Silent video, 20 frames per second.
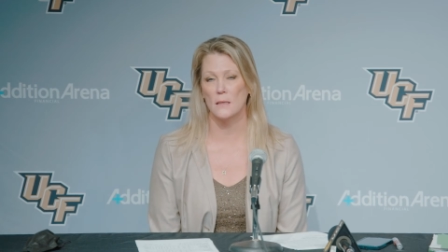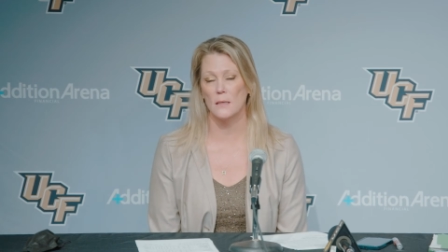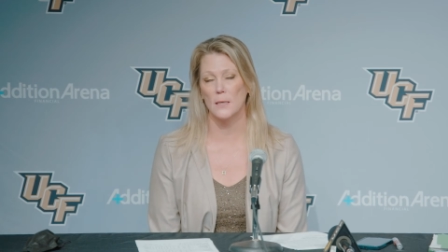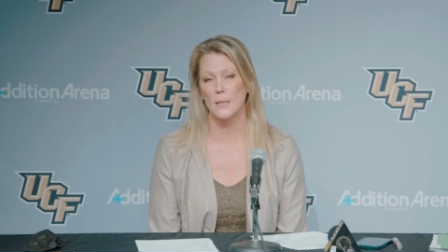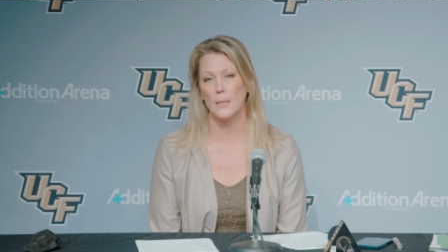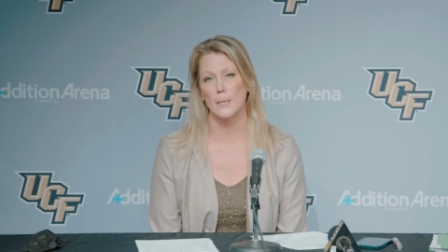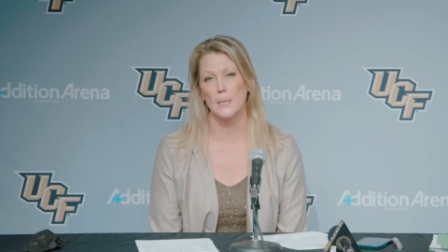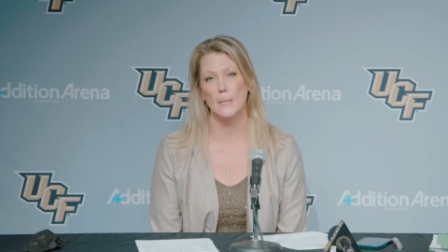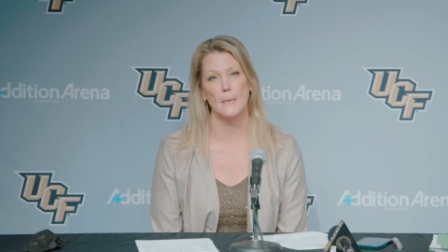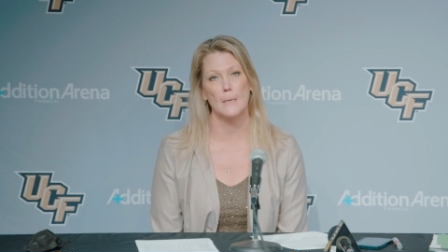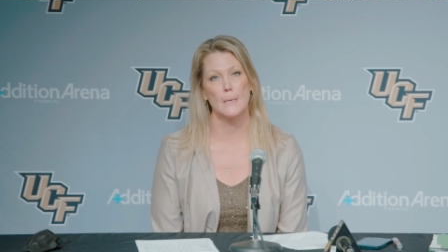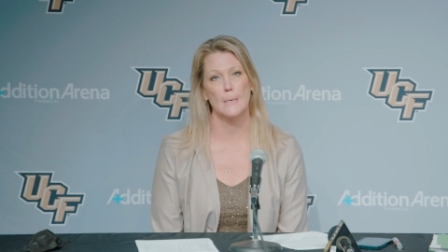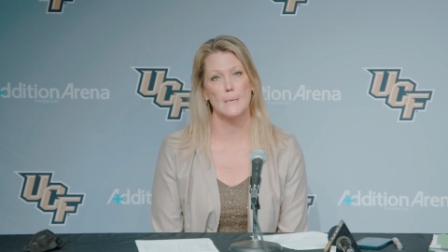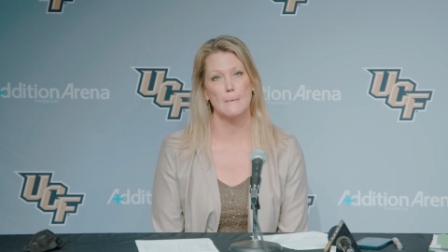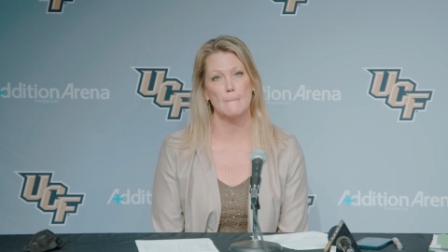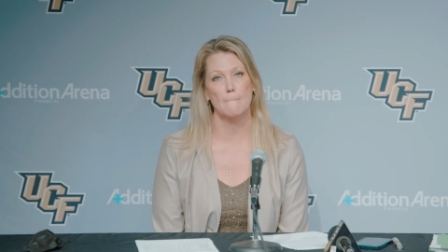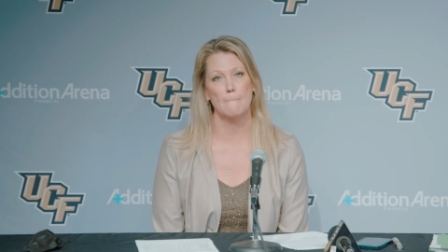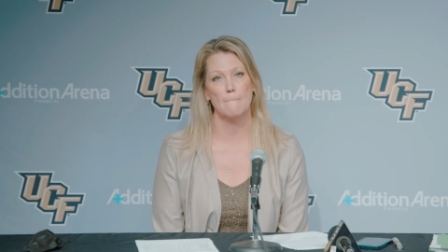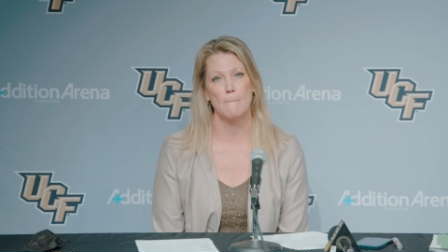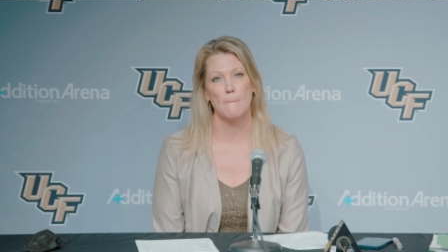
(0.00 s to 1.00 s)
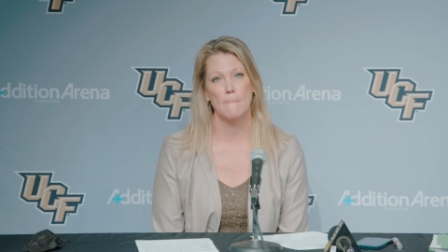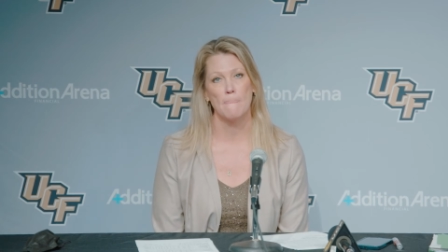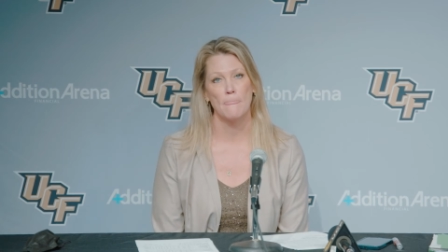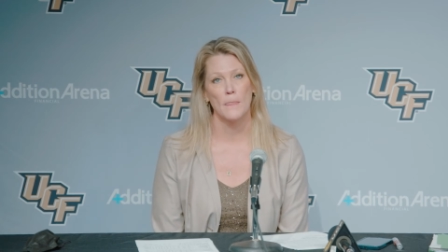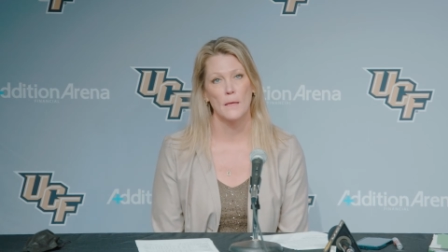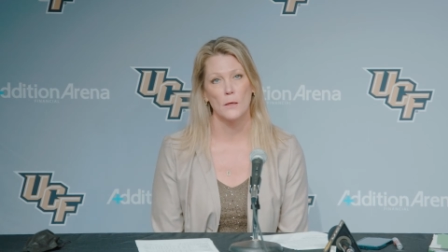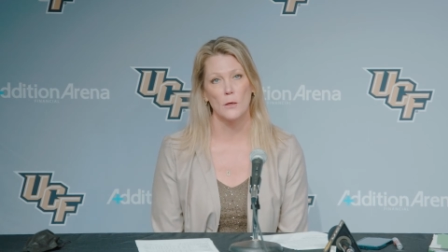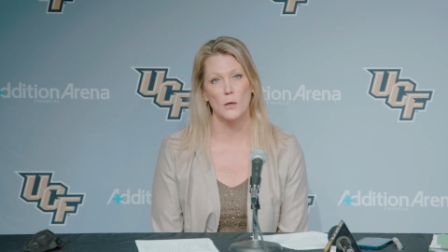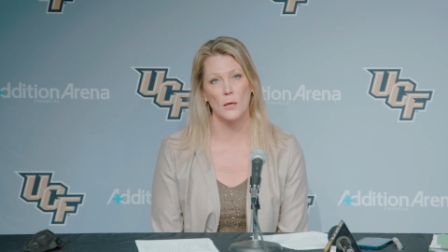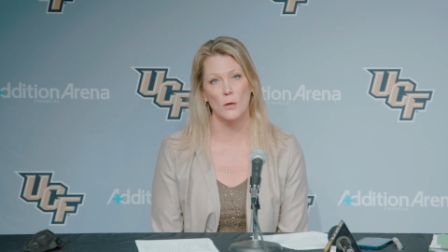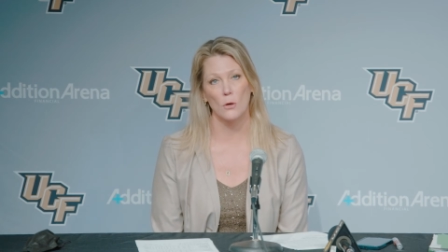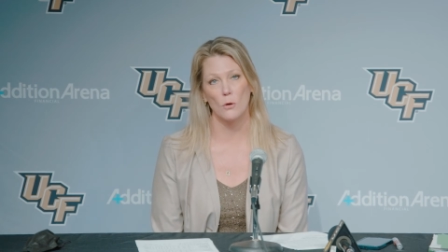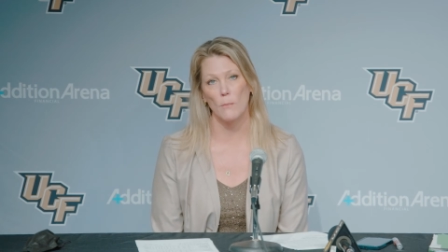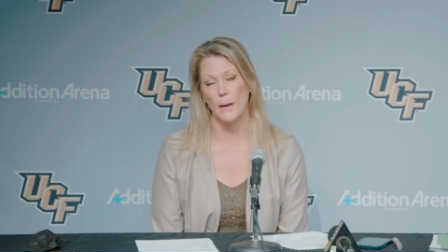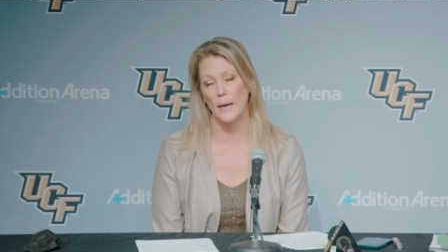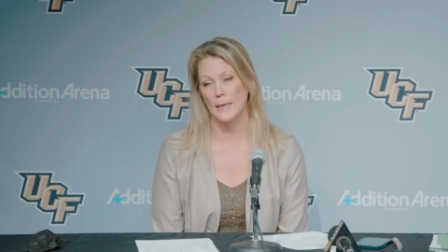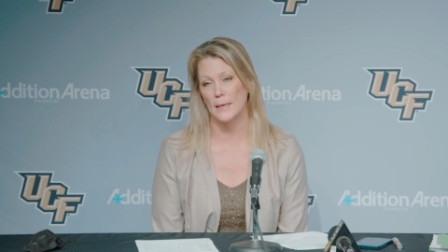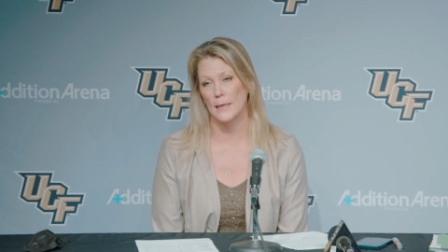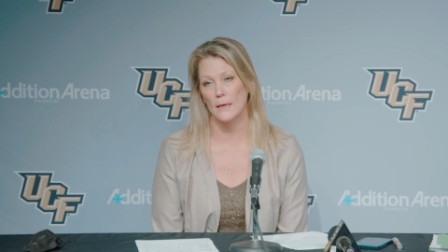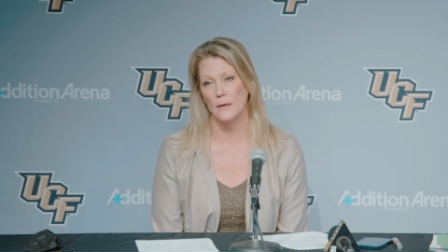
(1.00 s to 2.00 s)
and um, you got to go
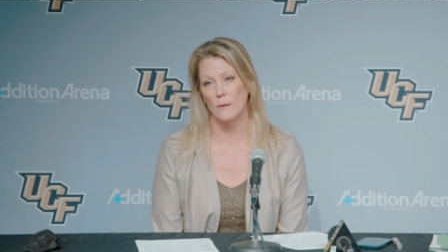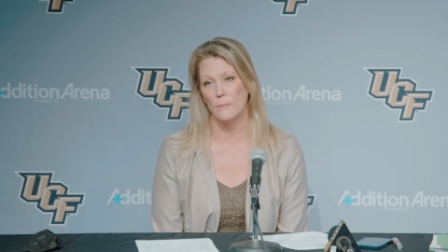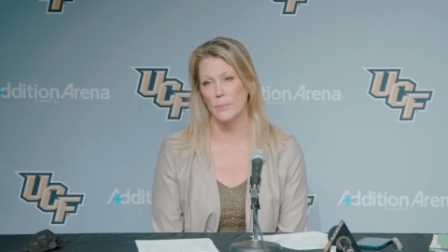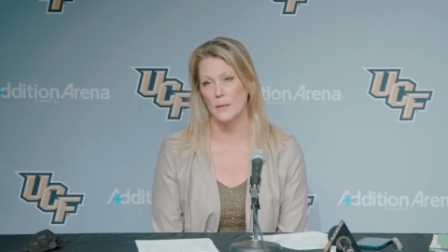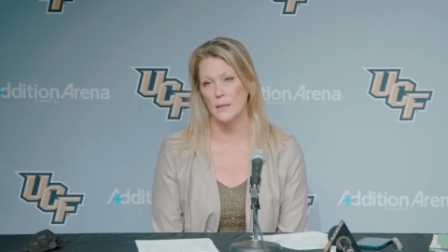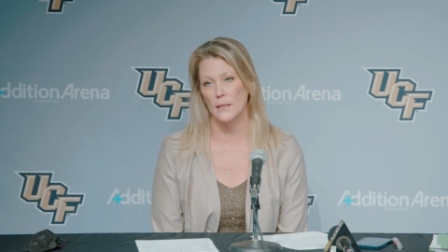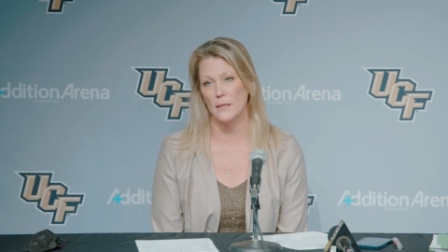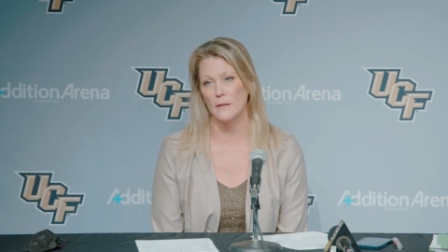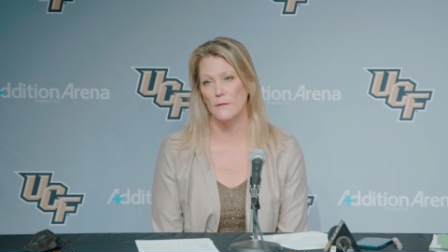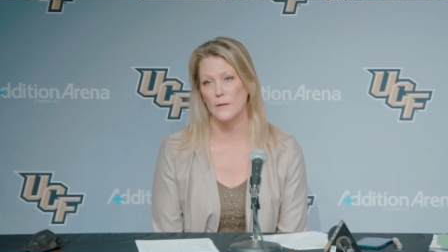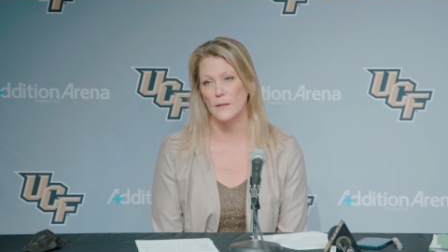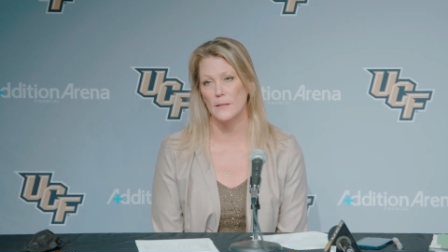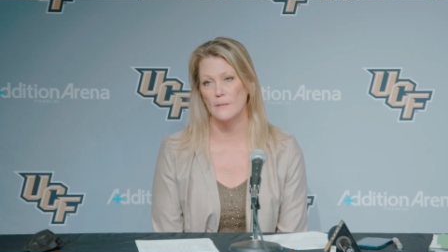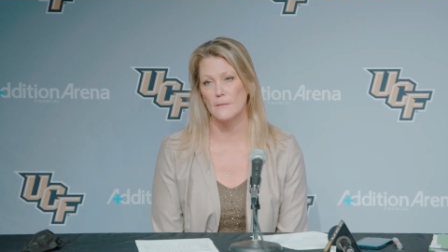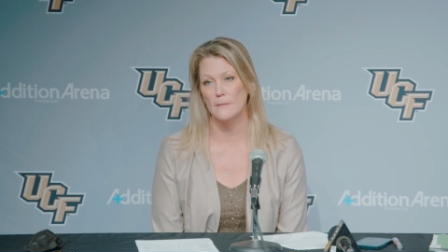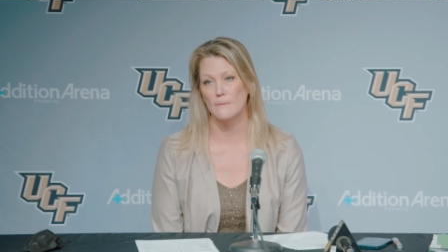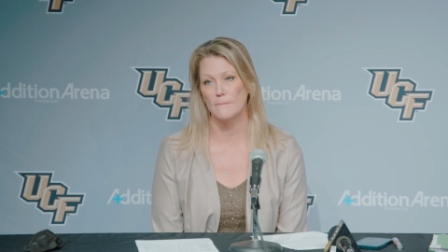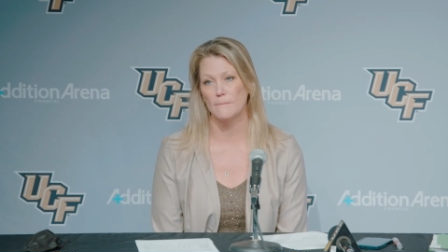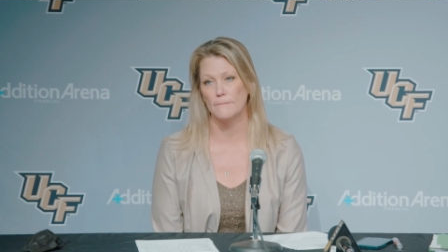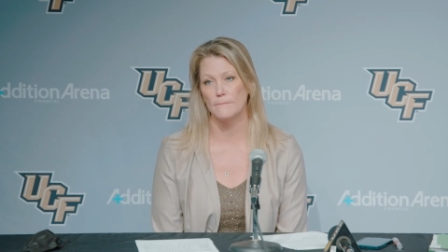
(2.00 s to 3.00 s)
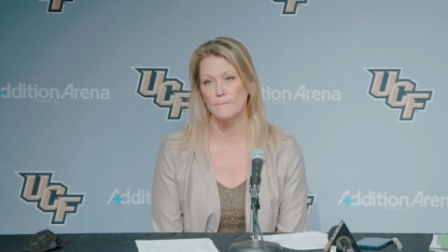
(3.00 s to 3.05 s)
back down and play defense.